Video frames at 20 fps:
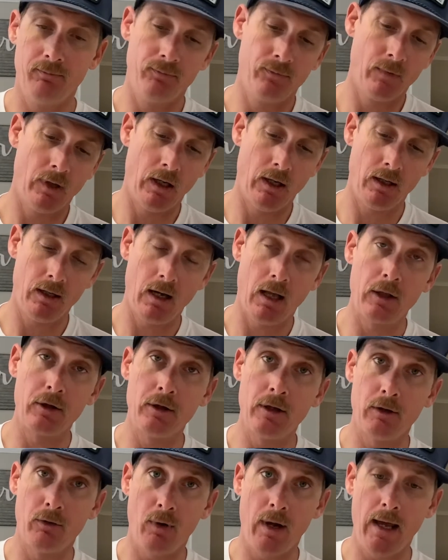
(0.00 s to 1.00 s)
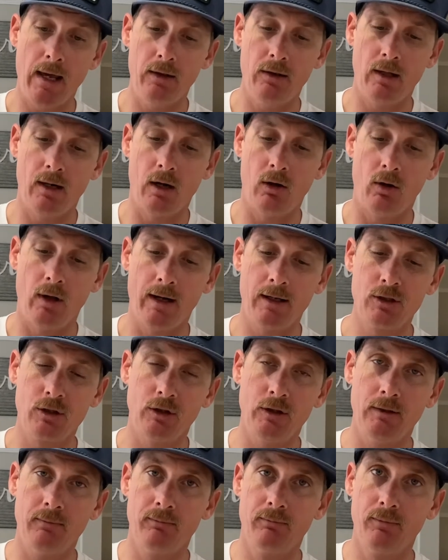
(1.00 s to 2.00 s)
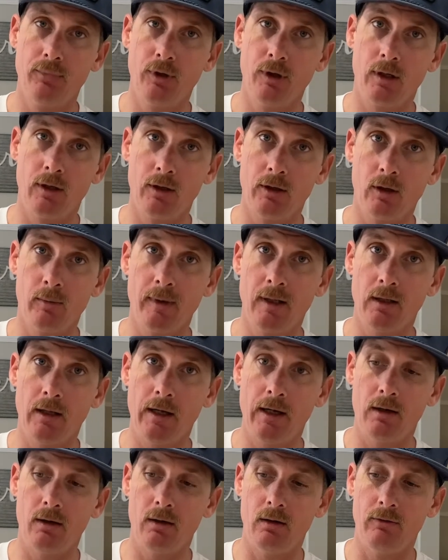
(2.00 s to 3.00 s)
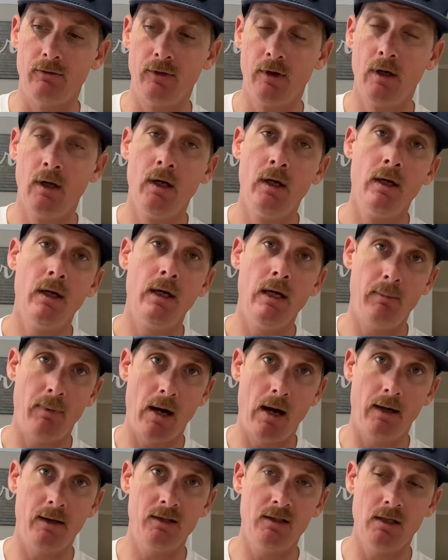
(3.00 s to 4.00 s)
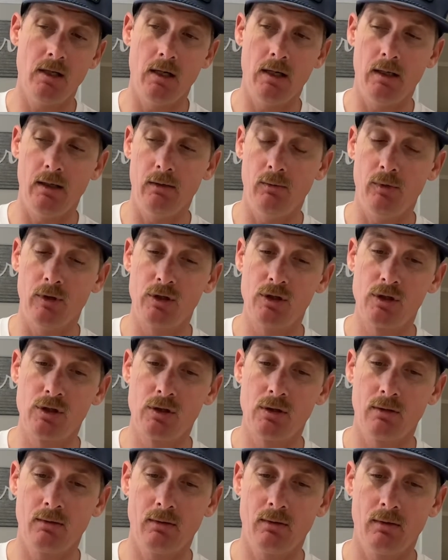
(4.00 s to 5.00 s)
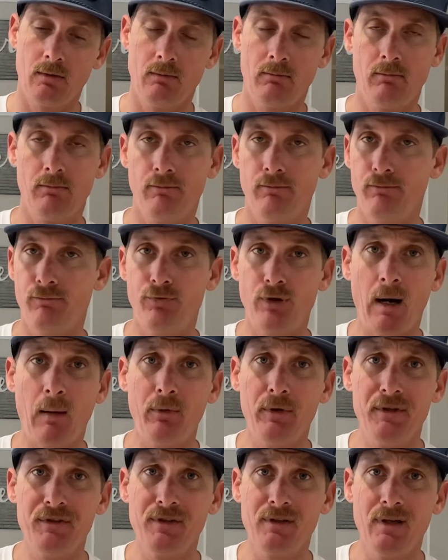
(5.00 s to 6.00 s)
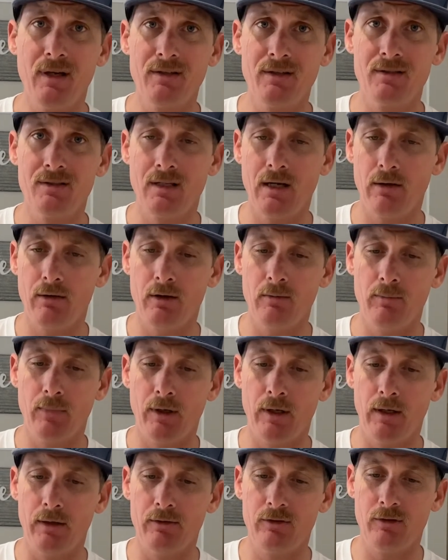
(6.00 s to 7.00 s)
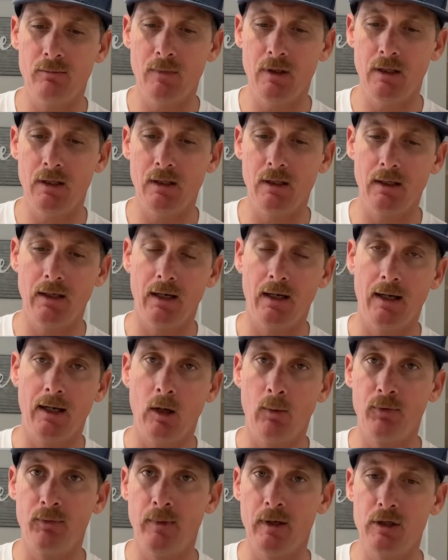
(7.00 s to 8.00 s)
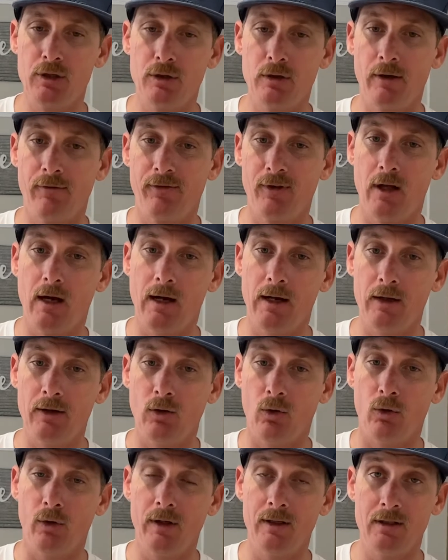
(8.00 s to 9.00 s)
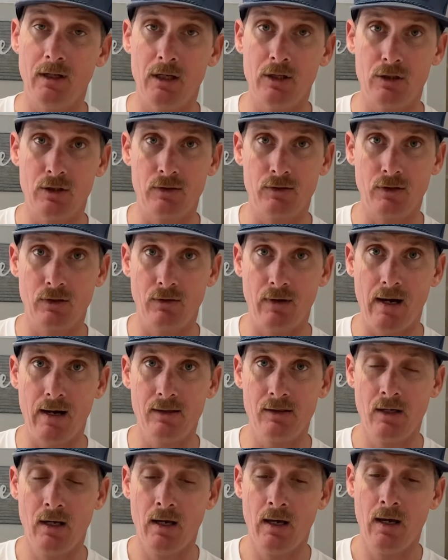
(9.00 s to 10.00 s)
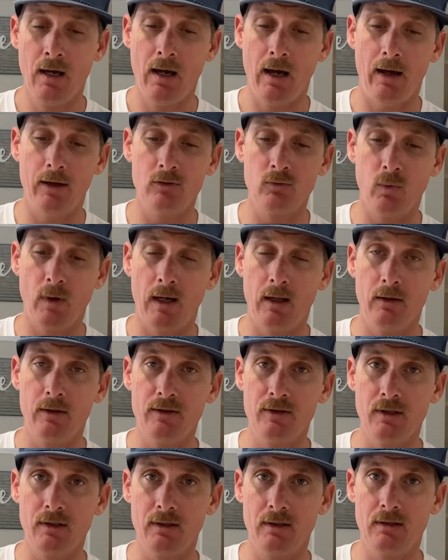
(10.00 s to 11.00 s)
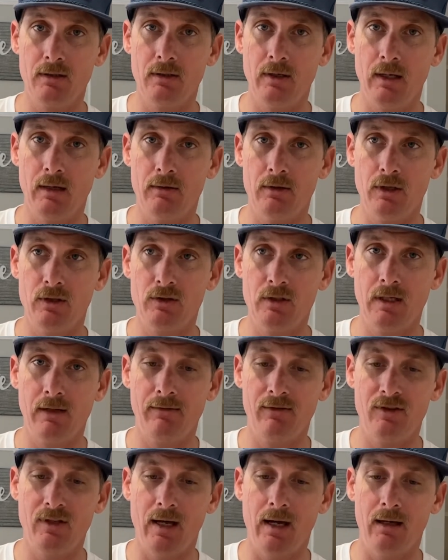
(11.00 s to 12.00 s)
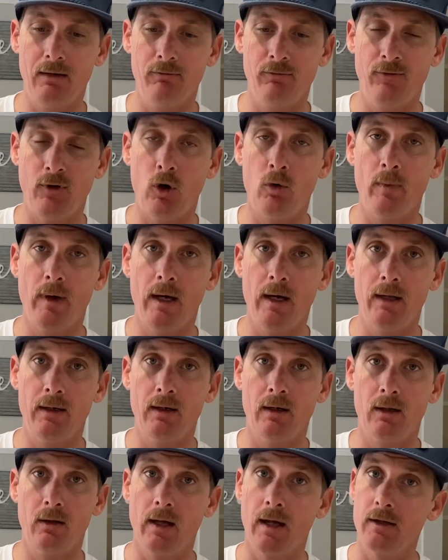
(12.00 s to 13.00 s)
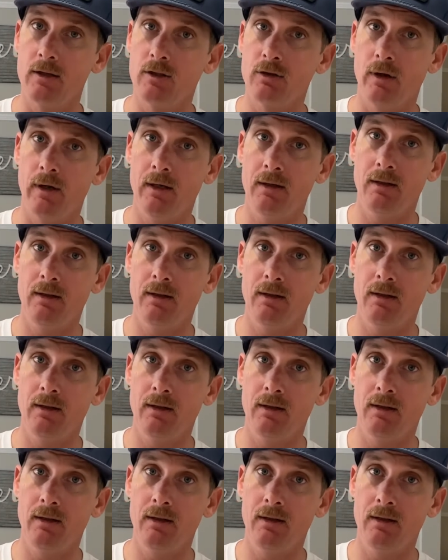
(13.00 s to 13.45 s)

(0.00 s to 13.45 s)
colored in red, then I'll actually put a little bit layer of epoxy on it, which probably isn't necessary, but to me it kind of helps make sure the fly orientation is correct, as well as it just gives that foam head a lot of strength. And I've